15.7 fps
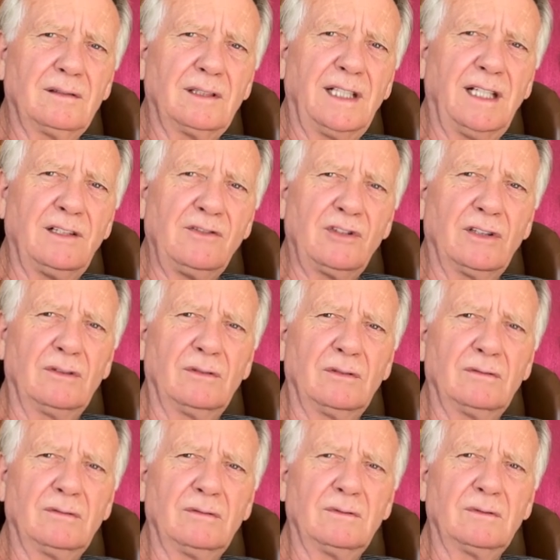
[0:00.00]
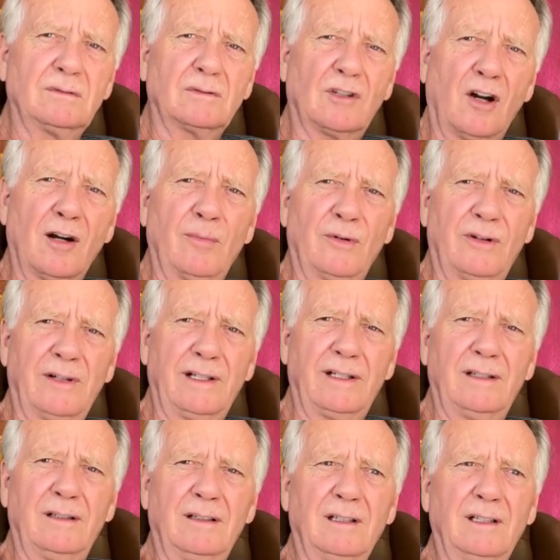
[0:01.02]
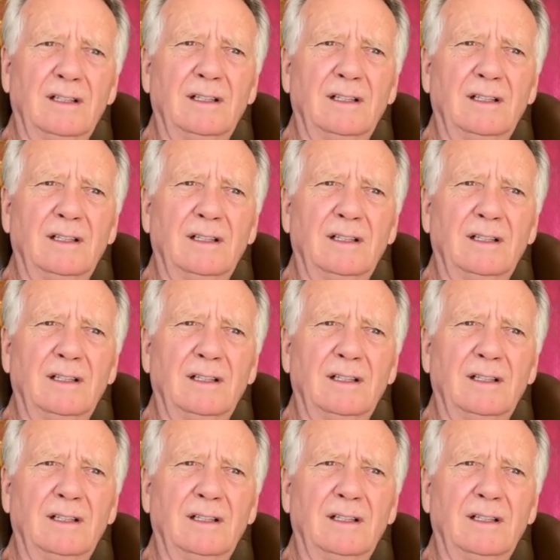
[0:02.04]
engine, carbureted,